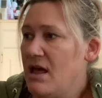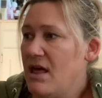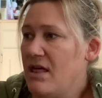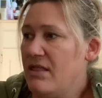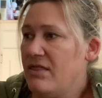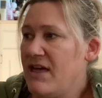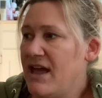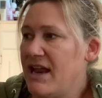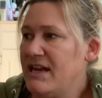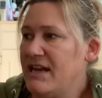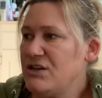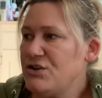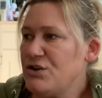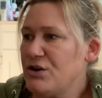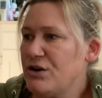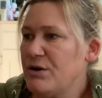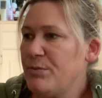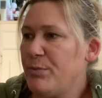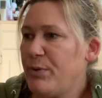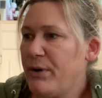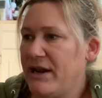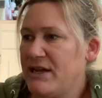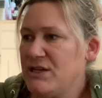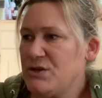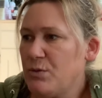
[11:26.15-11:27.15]
Then he turned to
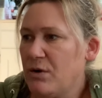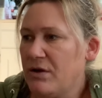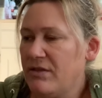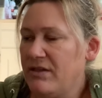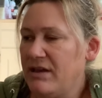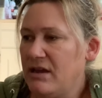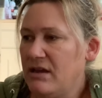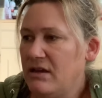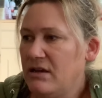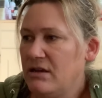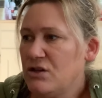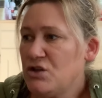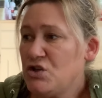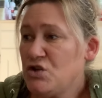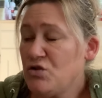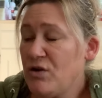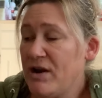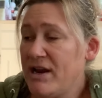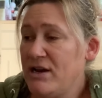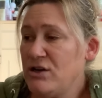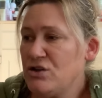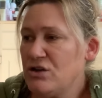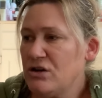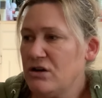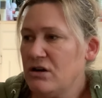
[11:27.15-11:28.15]
Praiseworthy.
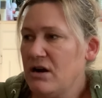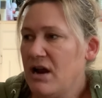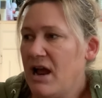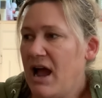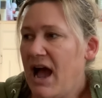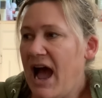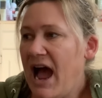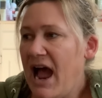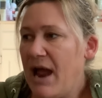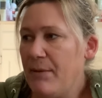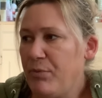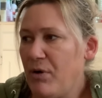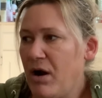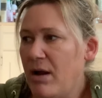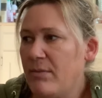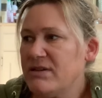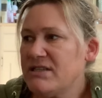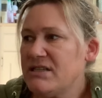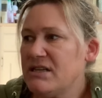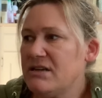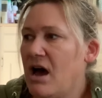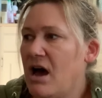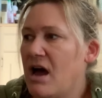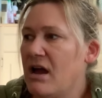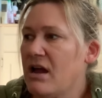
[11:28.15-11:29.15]
Stranger, I promised
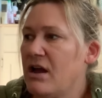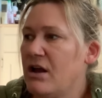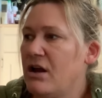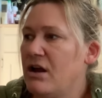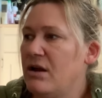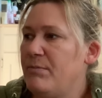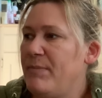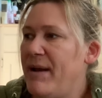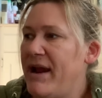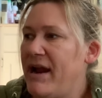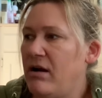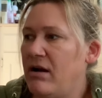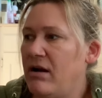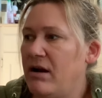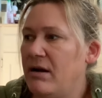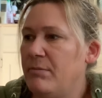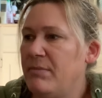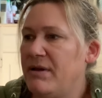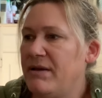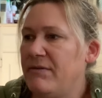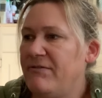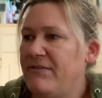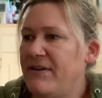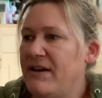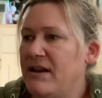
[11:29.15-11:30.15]
the doc a good baron
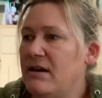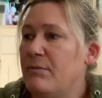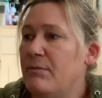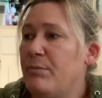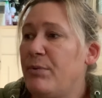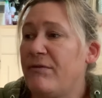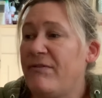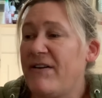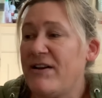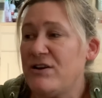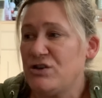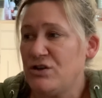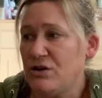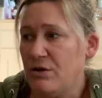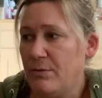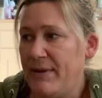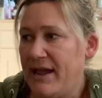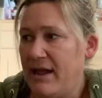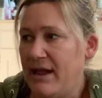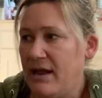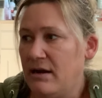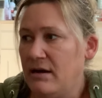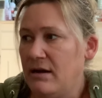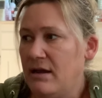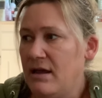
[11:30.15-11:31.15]
befitting a professional
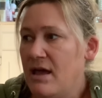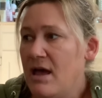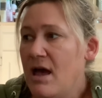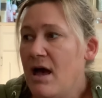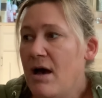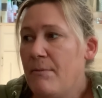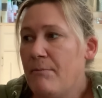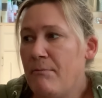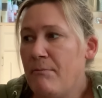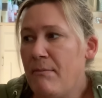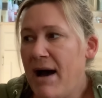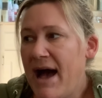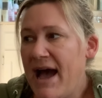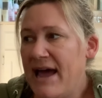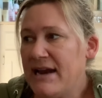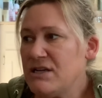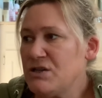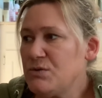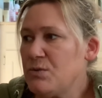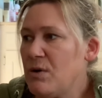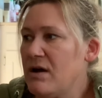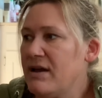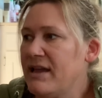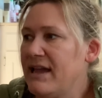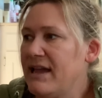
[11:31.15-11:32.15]
man. Might as
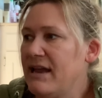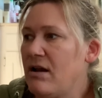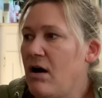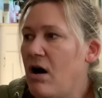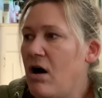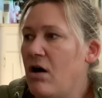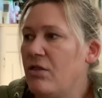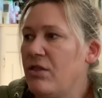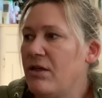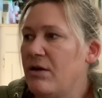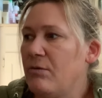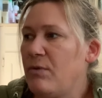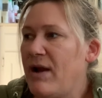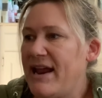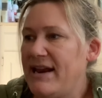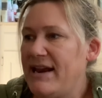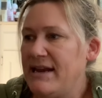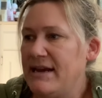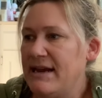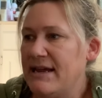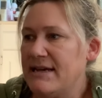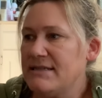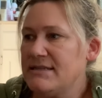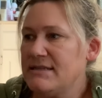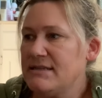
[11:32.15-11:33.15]
well get all the
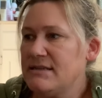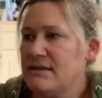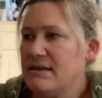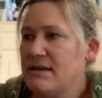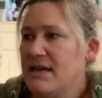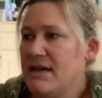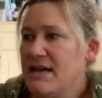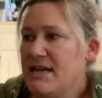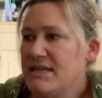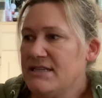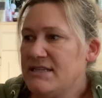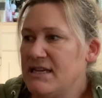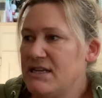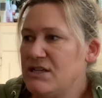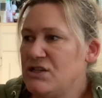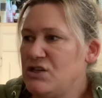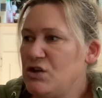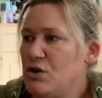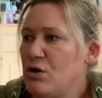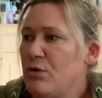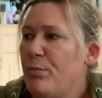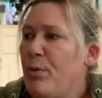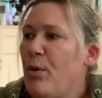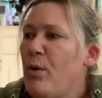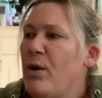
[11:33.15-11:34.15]
readiness. Since
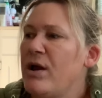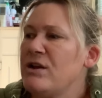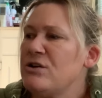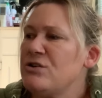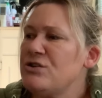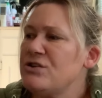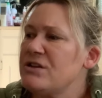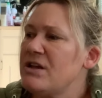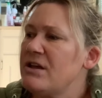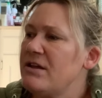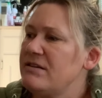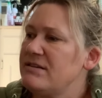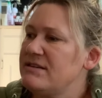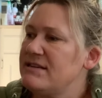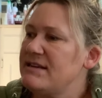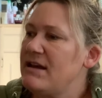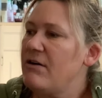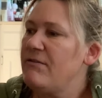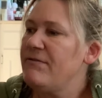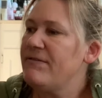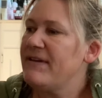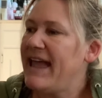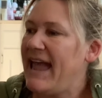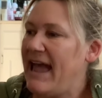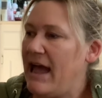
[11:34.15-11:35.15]
you appointed
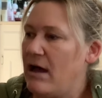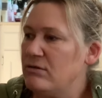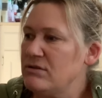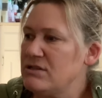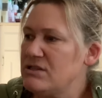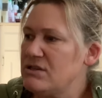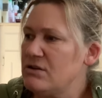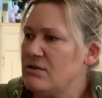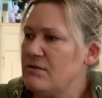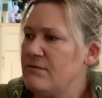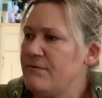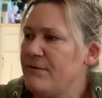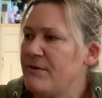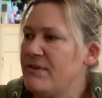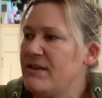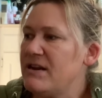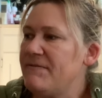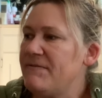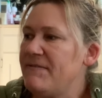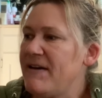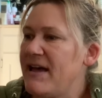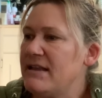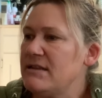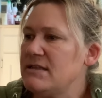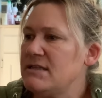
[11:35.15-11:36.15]
yourself counsel for the
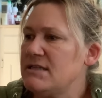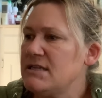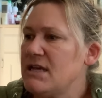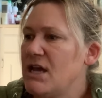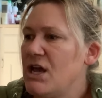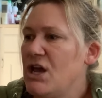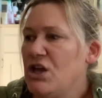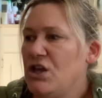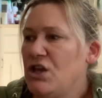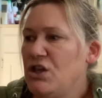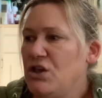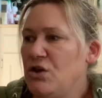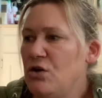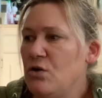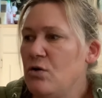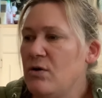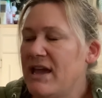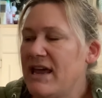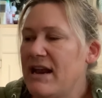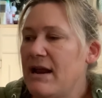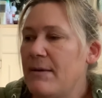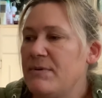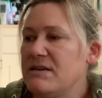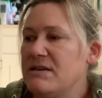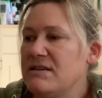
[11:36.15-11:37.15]
defense, you
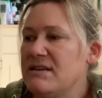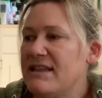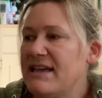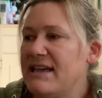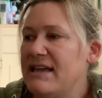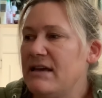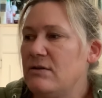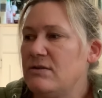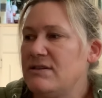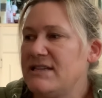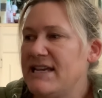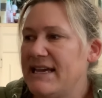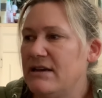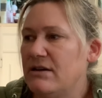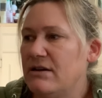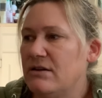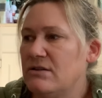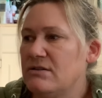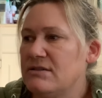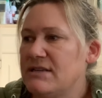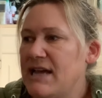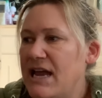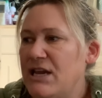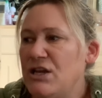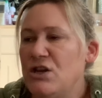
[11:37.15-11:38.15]
get up into those
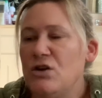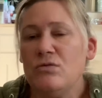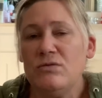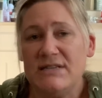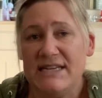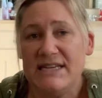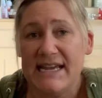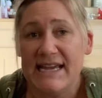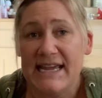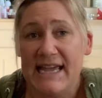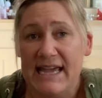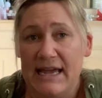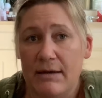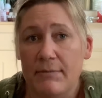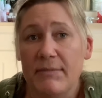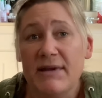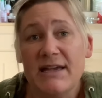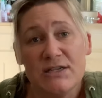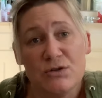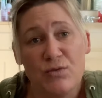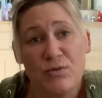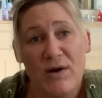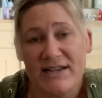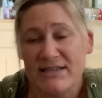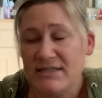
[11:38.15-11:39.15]
hills and you dig him
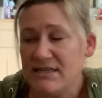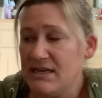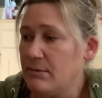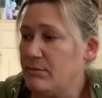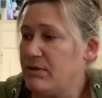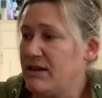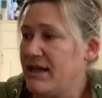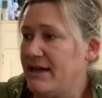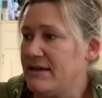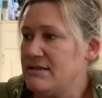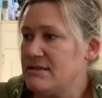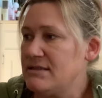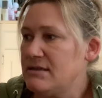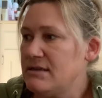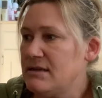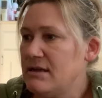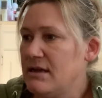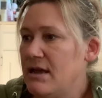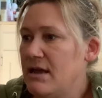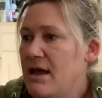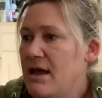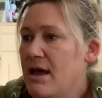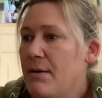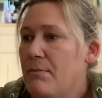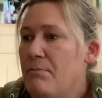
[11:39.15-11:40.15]
his resting place.
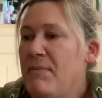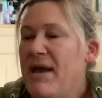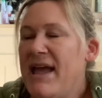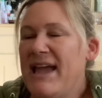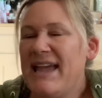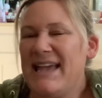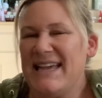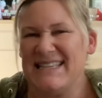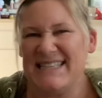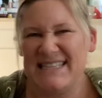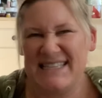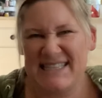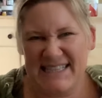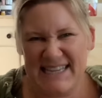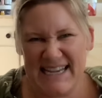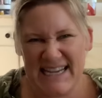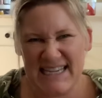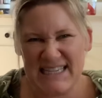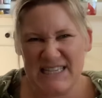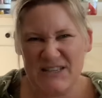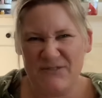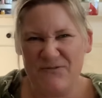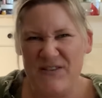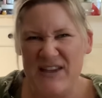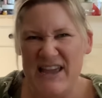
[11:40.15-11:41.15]
Make it
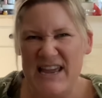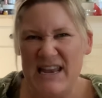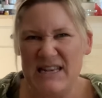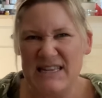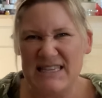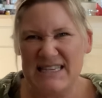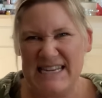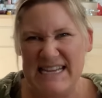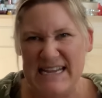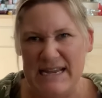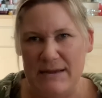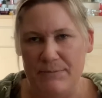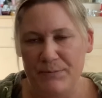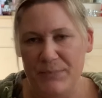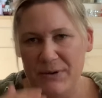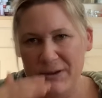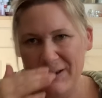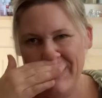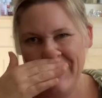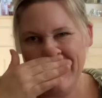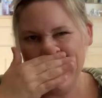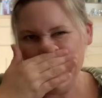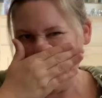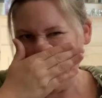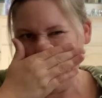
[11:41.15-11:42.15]
six feet deep.
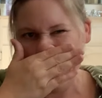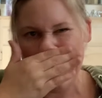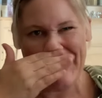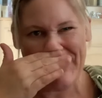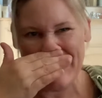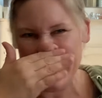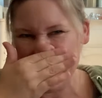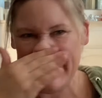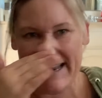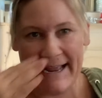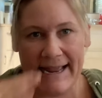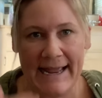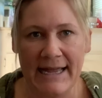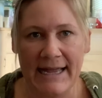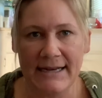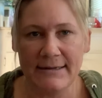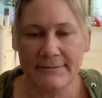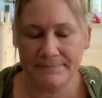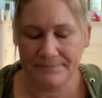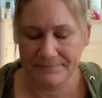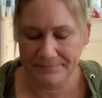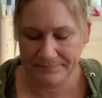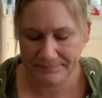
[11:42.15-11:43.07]
Do you understand?